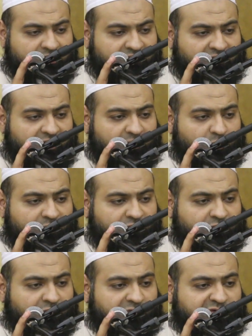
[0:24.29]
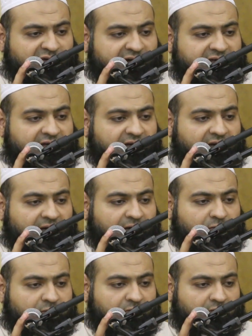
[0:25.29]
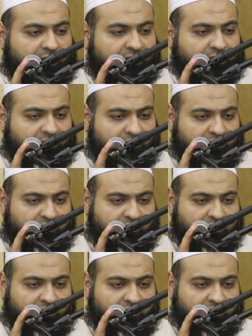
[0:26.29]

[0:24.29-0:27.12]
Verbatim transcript: if I was to find Laylatul Qadr,